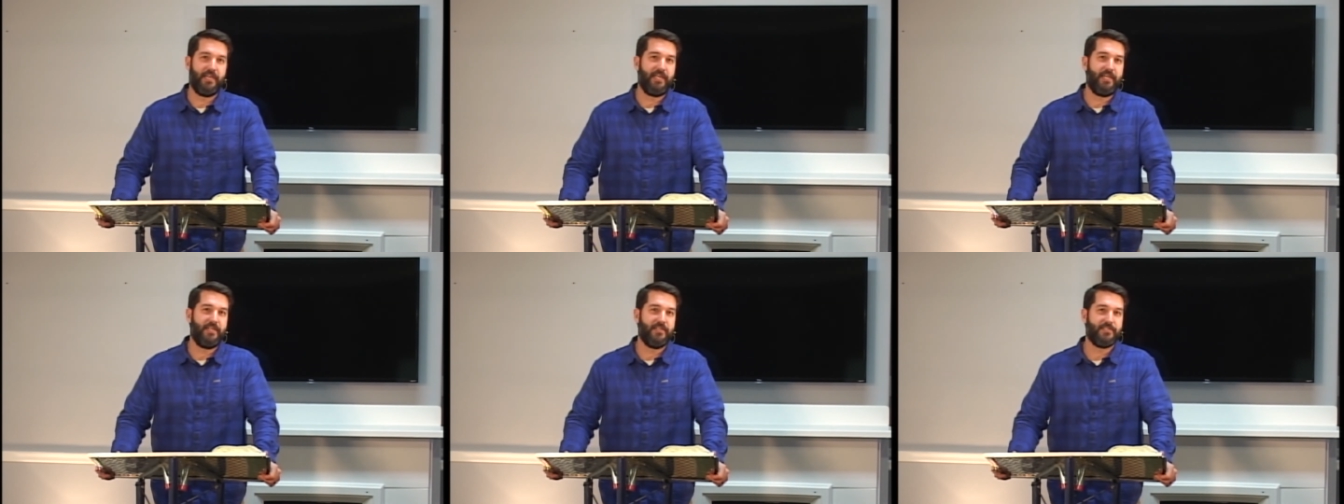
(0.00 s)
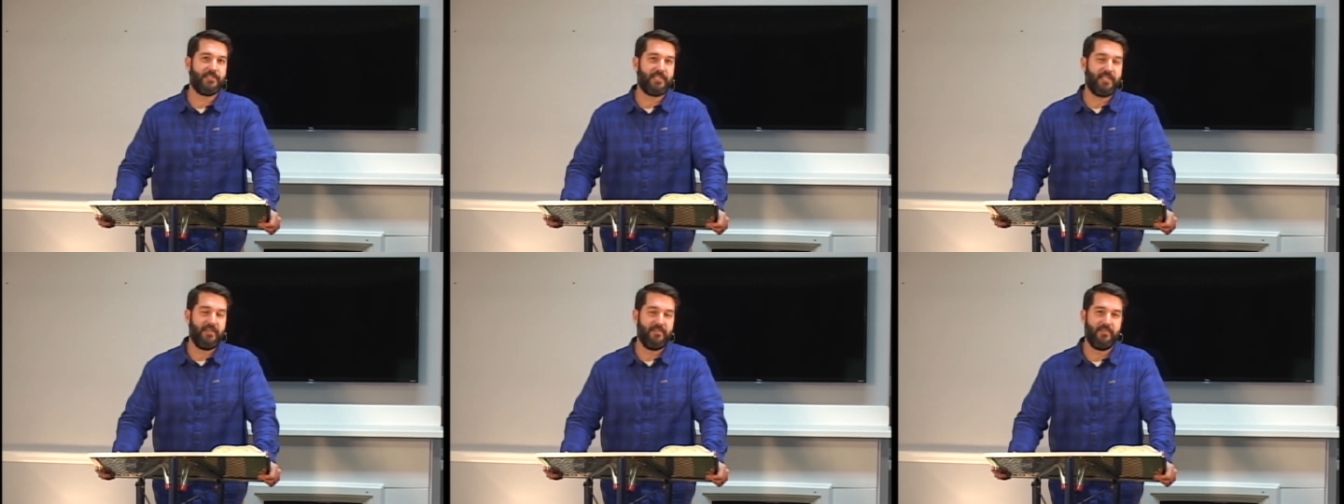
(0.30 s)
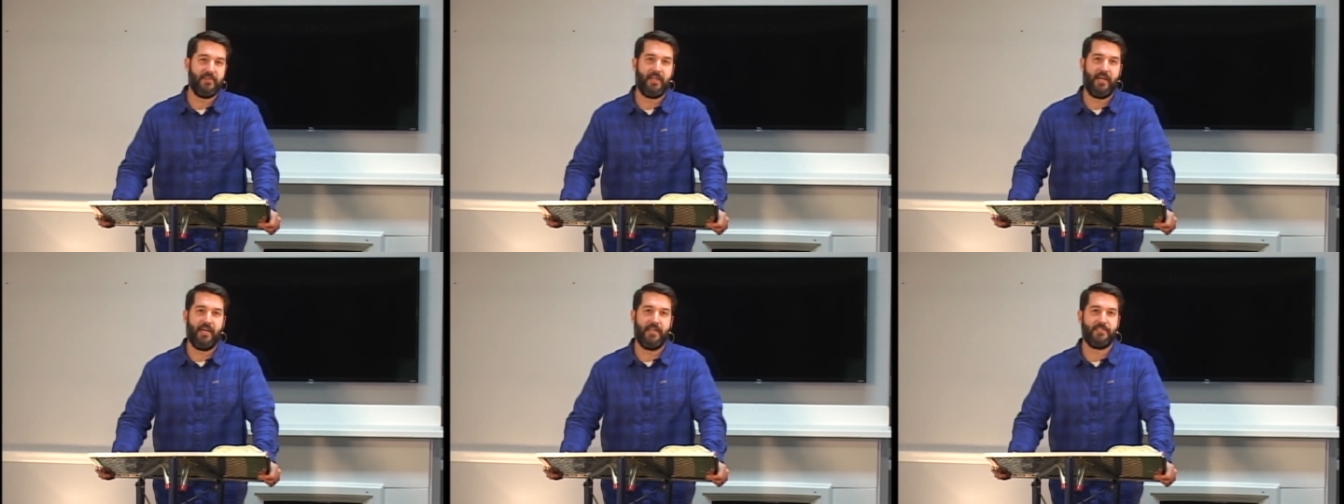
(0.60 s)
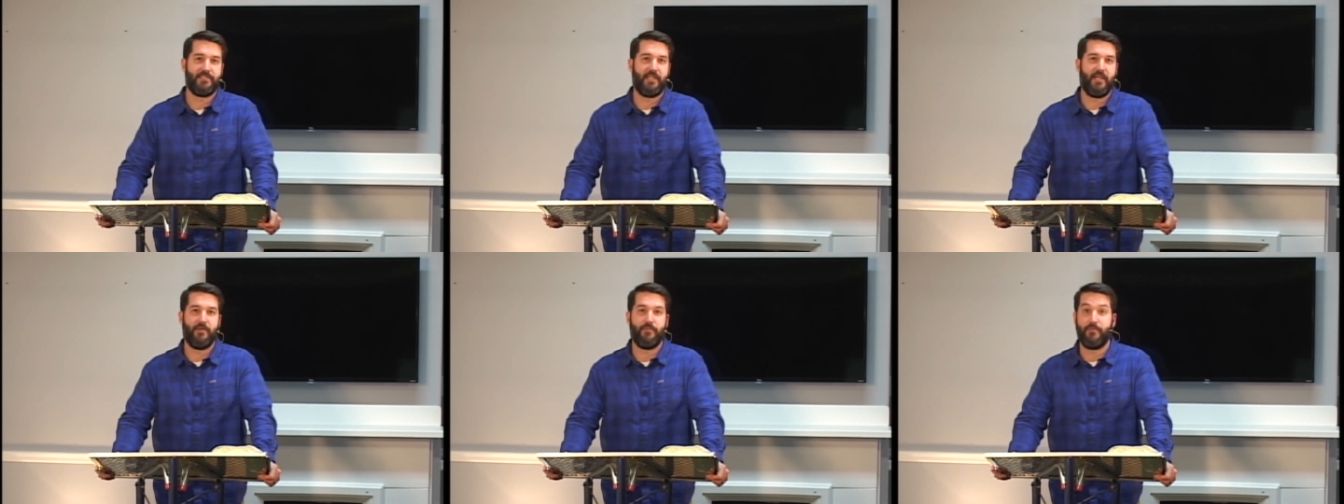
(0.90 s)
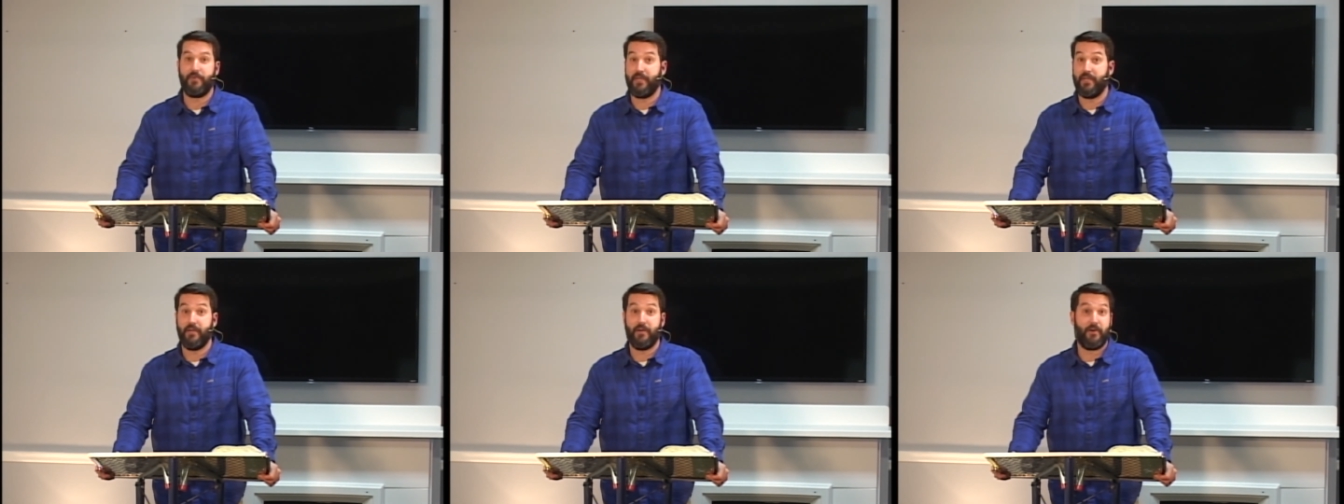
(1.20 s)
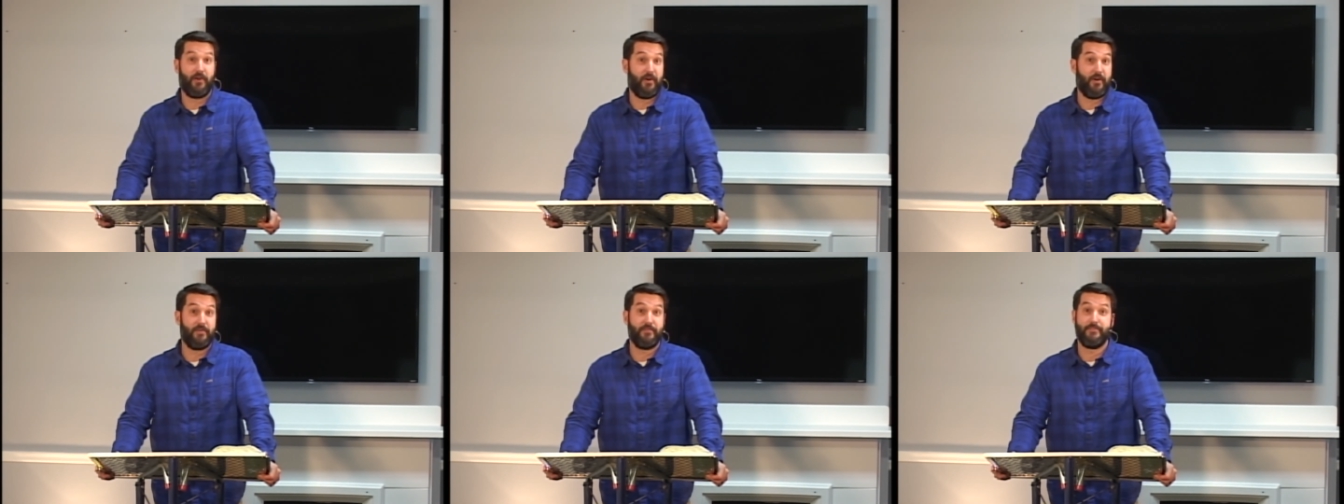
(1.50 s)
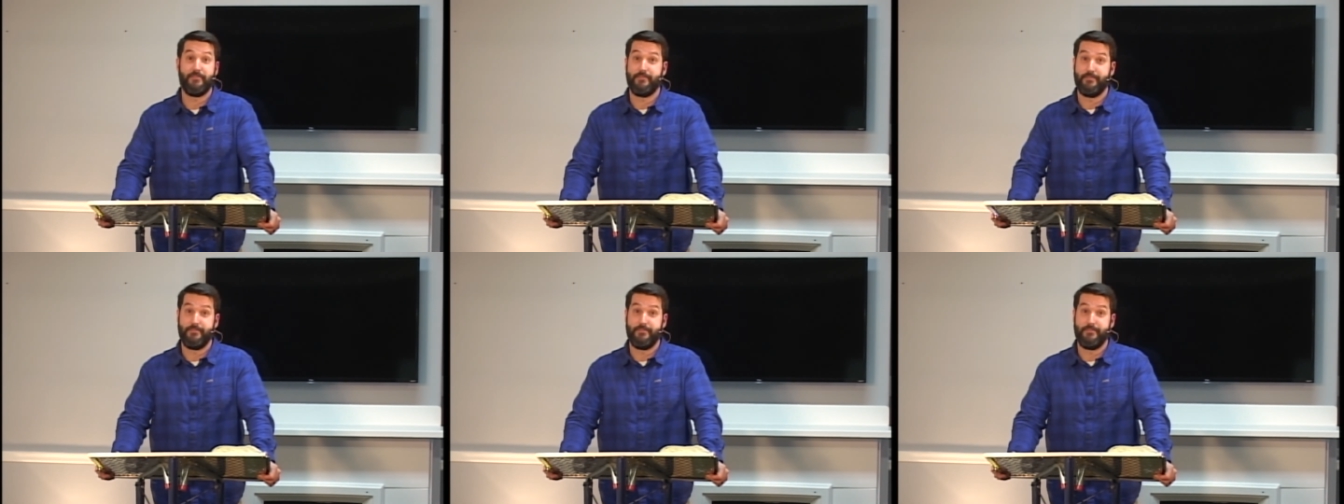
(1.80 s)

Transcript: he has given us that we are